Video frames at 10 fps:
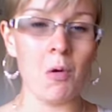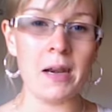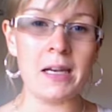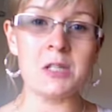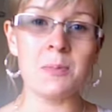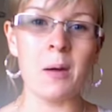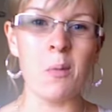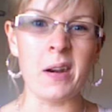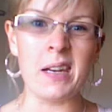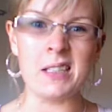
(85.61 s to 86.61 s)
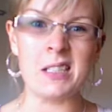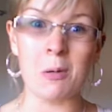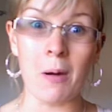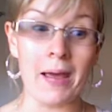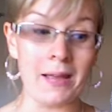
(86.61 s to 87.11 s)
1 inch by 1 inch
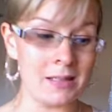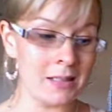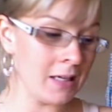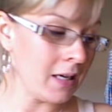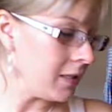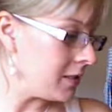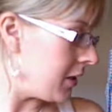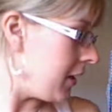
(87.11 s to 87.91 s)
squared. So